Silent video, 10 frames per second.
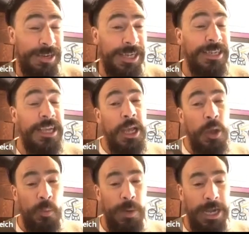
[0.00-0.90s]
right?
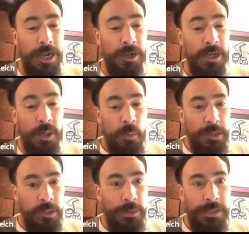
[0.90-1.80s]
Where
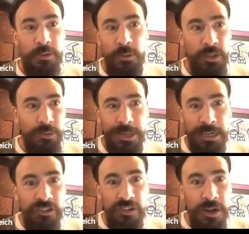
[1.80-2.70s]
we're going to a new
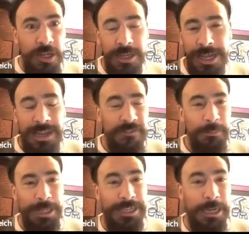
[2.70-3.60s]
restaurant. I
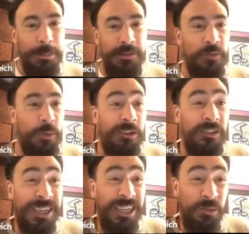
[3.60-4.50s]
haven't been there before,
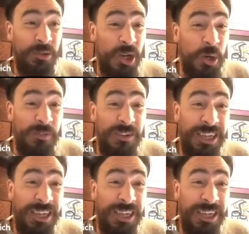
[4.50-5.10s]
so I don't know if